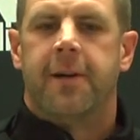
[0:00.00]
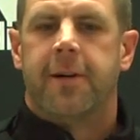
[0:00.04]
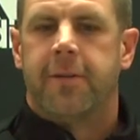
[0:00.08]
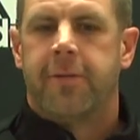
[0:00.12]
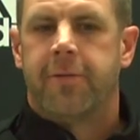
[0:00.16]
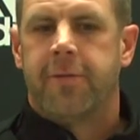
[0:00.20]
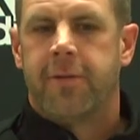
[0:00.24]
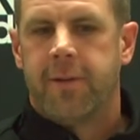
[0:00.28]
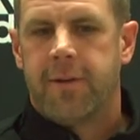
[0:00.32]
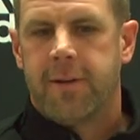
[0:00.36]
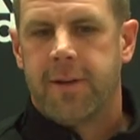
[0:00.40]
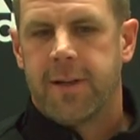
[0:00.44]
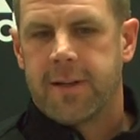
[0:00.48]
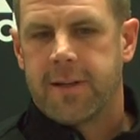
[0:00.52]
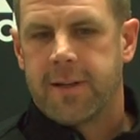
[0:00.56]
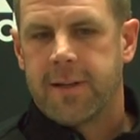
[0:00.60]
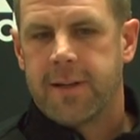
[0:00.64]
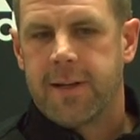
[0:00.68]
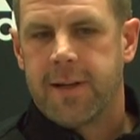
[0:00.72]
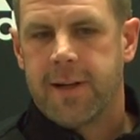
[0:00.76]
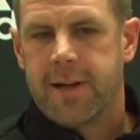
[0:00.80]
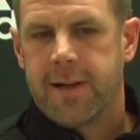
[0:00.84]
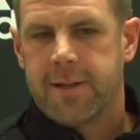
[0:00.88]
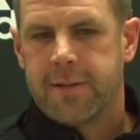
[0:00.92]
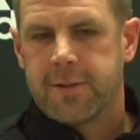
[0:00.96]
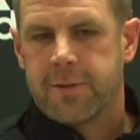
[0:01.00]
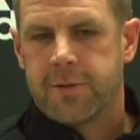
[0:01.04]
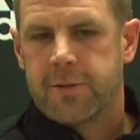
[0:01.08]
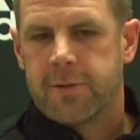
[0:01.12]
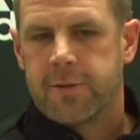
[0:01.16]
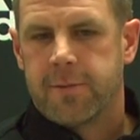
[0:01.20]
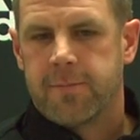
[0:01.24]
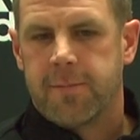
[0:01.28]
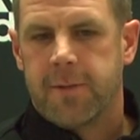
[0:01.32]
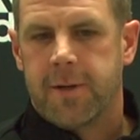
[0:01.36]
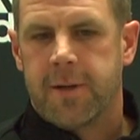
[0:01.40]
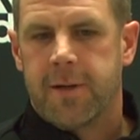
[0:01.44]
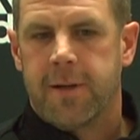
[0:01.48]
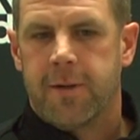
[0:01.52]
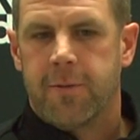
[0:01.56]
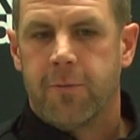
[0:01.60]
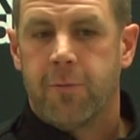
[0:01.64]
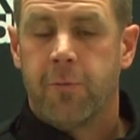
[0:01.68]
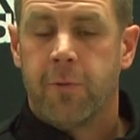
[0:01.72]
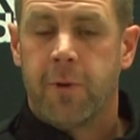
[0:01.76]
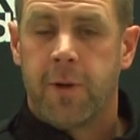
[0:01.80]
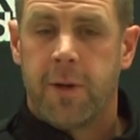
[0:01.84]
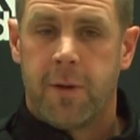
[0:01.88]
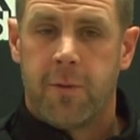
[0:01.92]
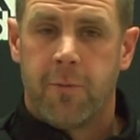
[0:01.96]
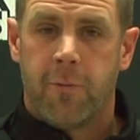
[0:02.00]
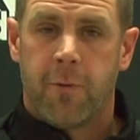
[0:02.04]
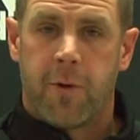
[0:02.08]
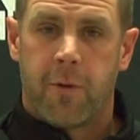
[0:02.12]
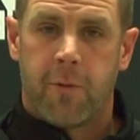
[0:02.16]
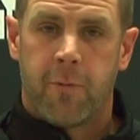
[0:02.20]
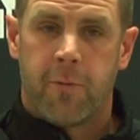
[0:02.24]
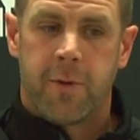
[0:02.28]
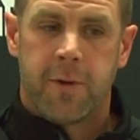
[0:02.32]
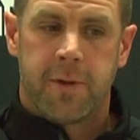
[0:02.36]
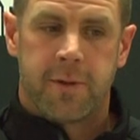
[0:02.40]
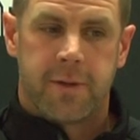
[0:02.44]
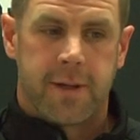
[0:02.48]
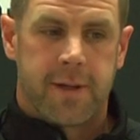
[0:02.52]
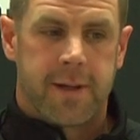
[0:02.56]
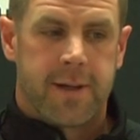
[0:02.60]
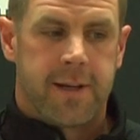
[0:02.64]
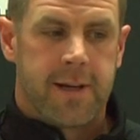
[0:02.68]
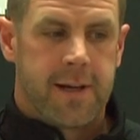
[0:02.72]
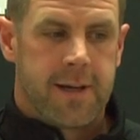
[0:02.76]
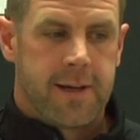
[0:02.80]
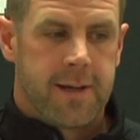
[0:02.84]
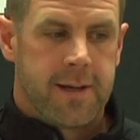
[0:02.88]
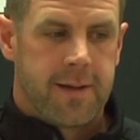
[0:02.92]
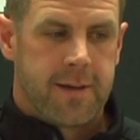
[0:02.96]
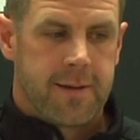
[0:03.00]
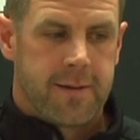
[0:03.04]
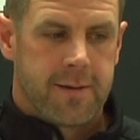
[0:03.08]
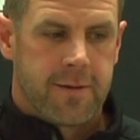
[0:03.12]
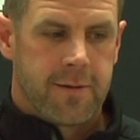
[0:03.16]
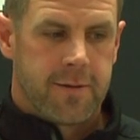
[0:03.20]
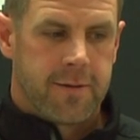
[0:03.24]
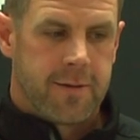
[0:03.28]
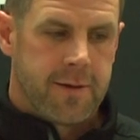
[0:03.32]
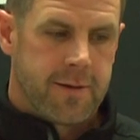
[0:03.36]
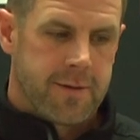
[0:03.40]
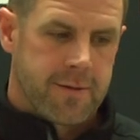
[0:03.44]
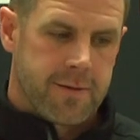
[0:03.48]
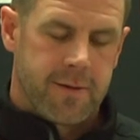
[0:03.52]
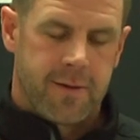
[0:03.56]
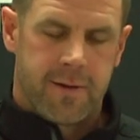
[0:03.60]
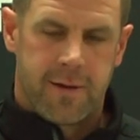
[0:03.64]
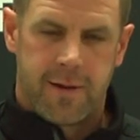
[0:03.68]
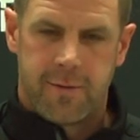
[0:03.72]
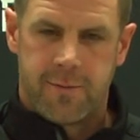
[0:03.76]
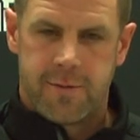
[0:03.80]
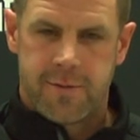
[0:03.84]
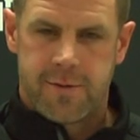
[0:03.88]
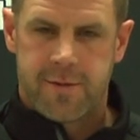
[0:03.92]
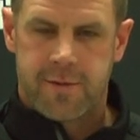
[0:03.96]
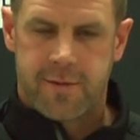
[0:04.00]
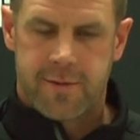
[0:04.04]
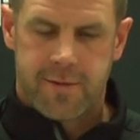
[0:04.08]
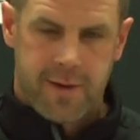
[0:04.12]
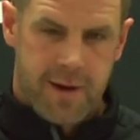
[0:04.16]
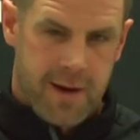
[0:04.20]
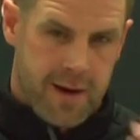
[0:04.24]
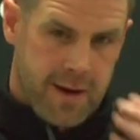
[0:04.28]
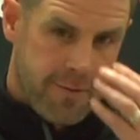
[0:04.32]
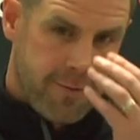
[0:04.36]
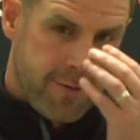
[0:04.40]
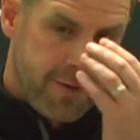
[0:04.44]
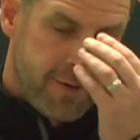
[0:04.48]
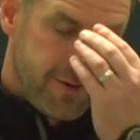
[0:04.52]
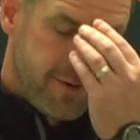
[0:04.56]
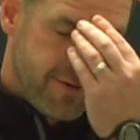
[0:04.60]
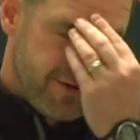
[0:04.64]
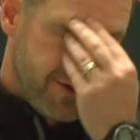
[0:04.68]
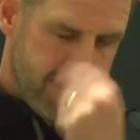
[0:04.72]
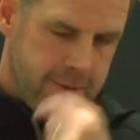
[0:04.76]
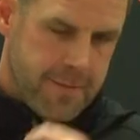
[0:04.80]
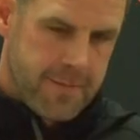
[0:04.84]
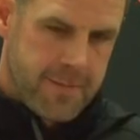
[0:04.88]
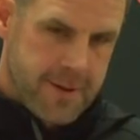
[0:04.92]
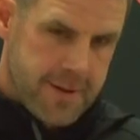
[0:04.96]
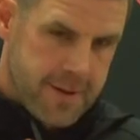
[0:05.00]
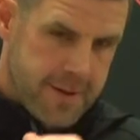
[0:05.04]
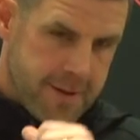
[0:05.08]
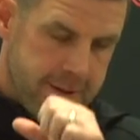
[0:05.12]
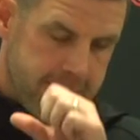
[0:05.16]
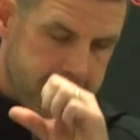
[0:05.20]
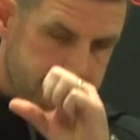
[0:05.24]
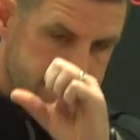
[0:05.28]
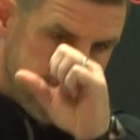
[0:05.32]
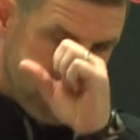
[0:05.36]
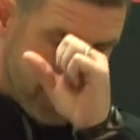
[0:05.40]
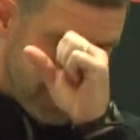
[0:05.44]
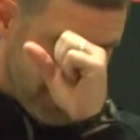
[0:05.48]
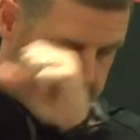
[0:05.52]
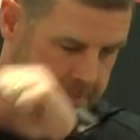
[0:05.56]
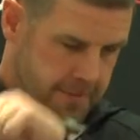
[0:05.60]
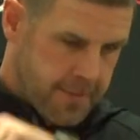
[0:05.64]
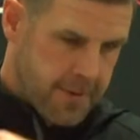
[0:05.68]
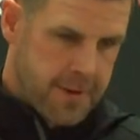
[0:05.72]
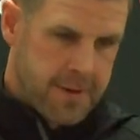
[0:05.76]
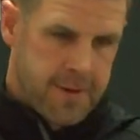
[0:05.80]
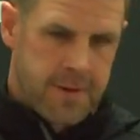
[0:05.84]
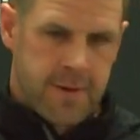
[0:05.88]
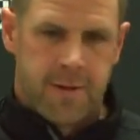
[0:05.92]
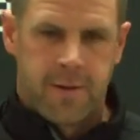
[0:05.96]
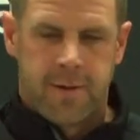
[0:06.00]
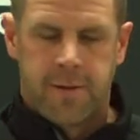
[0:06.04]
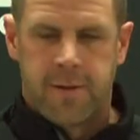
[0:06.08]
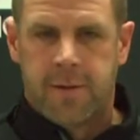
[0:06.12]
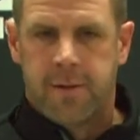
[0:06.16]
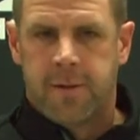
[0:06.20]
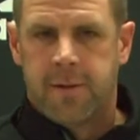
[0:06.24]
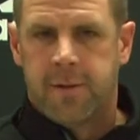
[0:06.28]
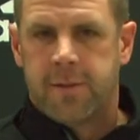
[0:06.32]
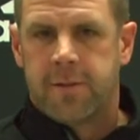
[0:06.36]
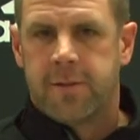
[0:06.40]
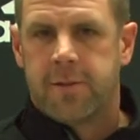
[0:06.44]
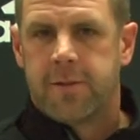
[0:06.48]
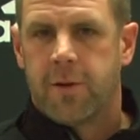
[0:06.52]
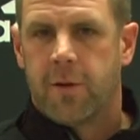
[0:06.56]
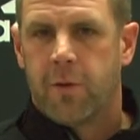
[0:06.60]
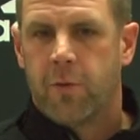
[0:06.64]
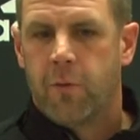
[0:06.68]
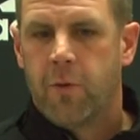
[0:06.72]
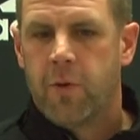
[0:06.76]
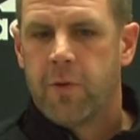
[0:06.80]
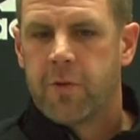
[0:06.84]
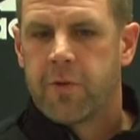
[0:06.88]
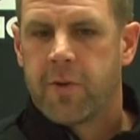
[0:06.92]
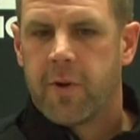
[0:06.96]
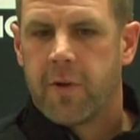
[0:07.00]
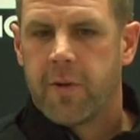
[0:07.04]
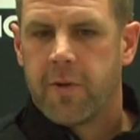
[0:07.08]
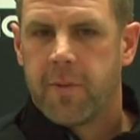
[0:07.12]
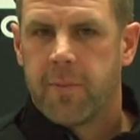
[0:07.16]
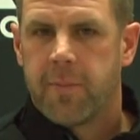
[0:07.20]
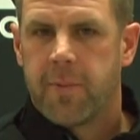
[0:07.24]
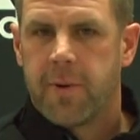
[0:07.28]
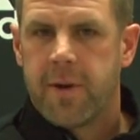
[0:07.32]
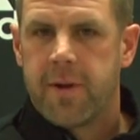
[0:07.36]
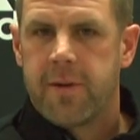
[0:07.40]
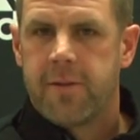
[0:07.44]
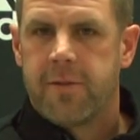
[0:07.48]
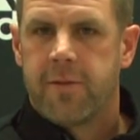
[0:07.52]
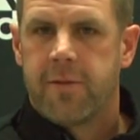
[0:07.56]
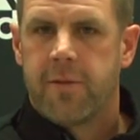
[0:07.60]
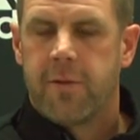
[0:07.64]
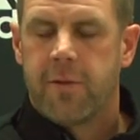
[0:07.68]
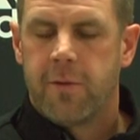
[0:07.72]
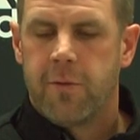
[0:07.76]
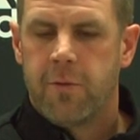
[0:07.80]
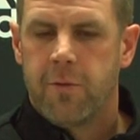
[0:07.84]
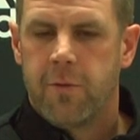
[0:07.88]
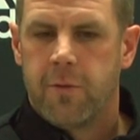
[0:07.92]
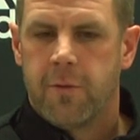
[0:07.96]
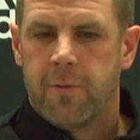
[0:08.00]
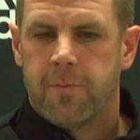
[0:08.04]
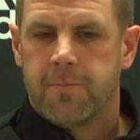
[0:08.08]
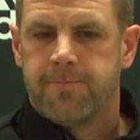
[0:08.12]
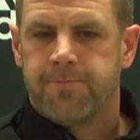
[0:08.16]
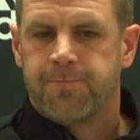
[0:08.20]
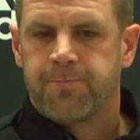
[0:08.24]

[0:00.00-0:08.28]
Felt like the guys really worked well today. I thought yesterday was just average. So we'll turn the page to